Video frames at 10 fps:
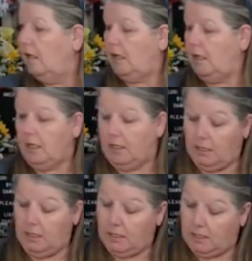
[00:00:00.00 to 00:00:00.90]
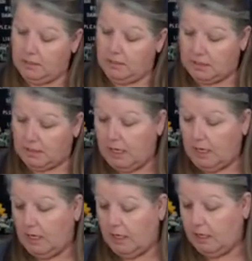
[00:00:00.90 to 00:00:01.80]
It is
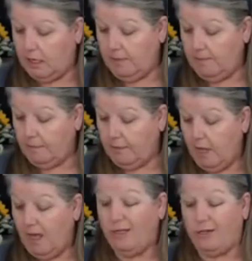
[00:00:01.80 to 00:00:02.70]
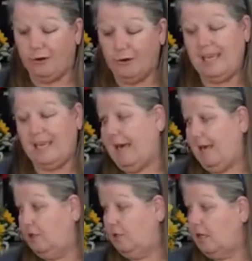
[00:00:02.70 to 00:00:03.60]
a 30
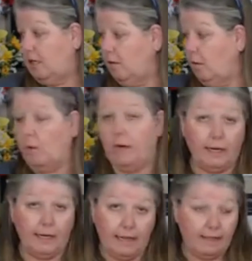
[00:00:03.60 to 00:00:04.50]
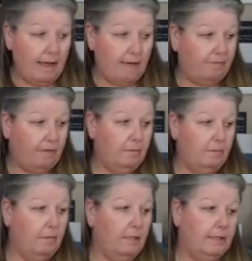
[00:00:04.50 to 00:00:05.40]
gauge. I don't know where I got that
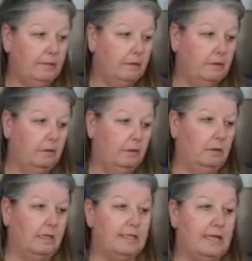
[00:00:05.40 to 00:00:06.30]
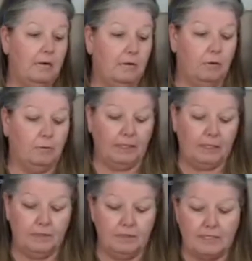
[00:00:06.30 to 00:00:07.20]
from, but because I don't normally
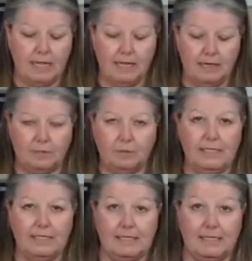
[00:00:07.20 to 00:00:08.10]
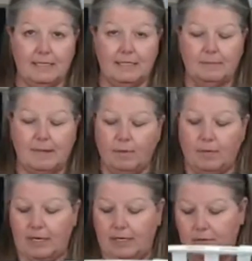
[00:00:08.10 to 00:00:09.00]
use that. 26 is about
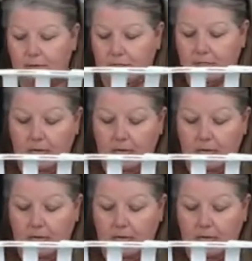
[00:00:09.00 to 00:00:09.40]
what I use.